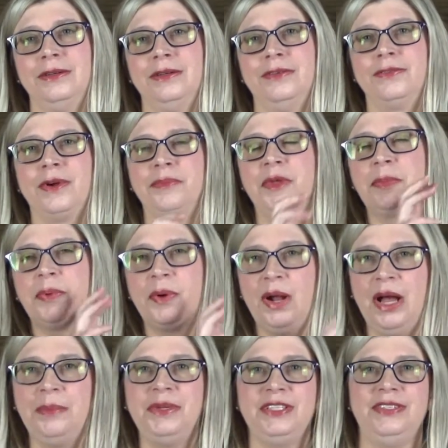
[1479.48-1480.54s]
From the
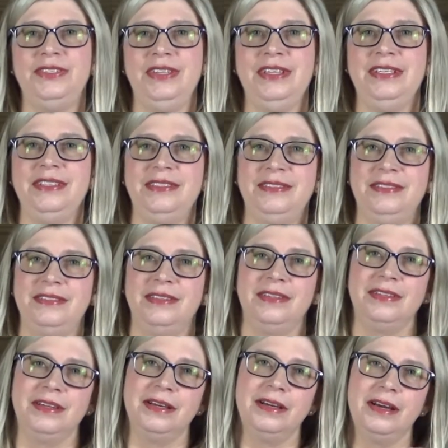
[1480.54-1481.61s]
promises
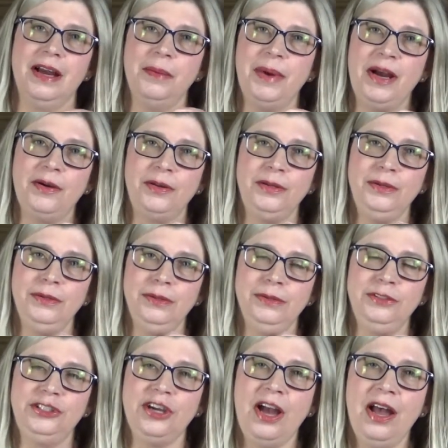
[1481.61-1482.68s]
about who
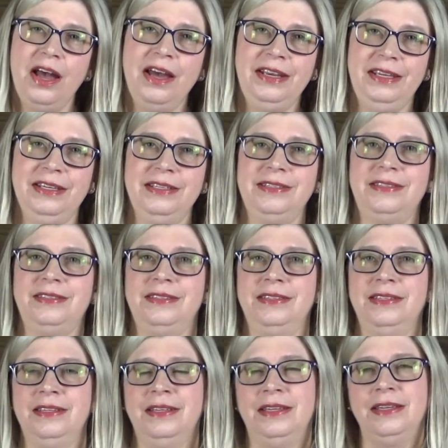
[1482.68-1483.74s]
John is,
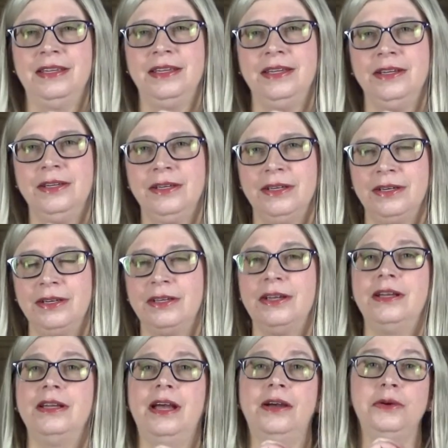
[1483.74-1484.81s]

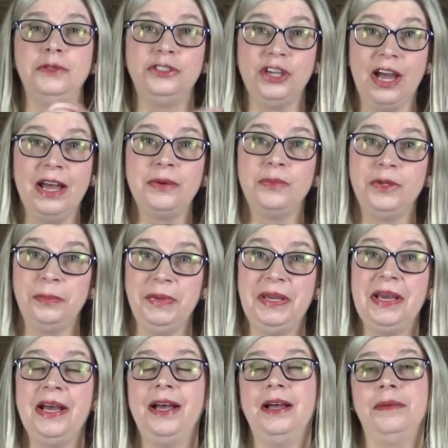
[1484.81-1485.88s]
who John will
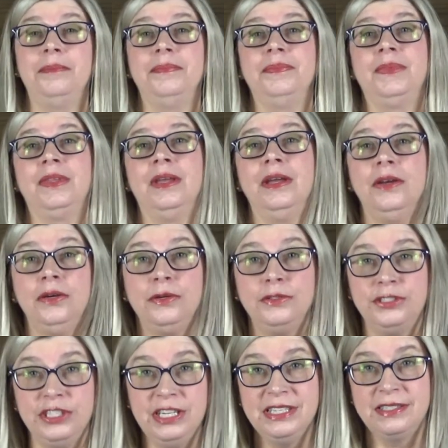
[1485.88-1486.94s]
become, who
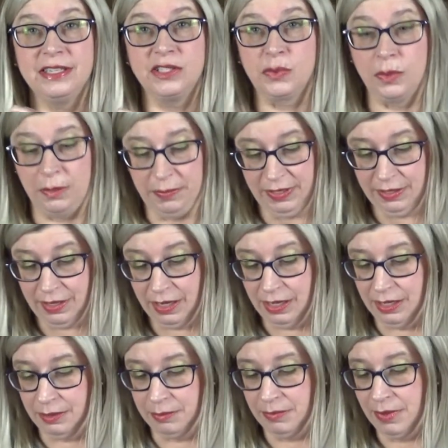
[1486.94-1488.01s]
Jesus will
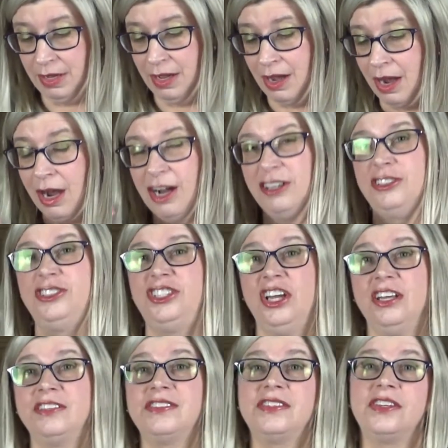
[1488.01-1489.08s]
become, are
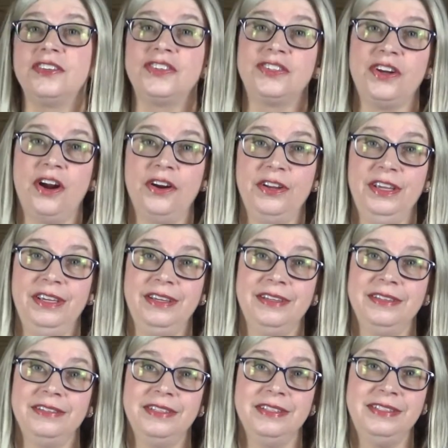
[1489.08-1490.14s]
just
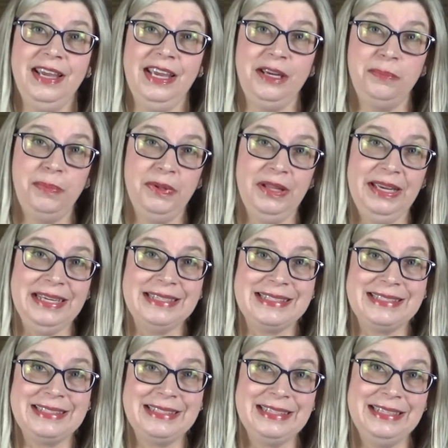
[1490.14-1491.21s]
starting to take
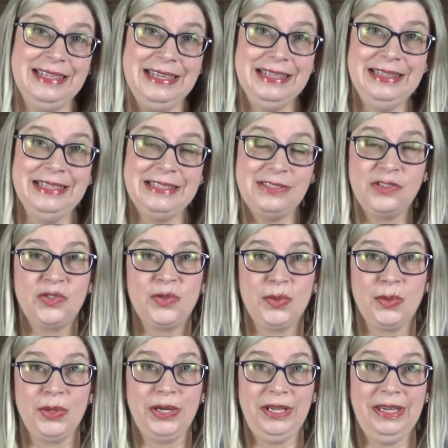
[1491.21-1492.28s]
place in this
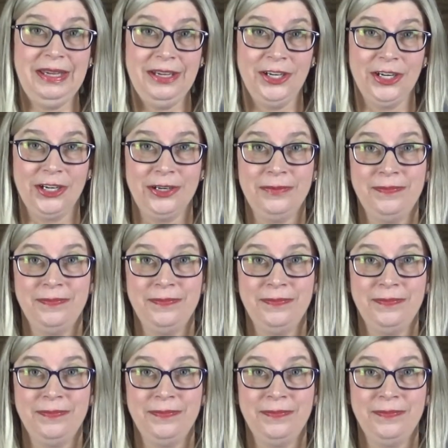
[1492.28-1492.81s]
story here.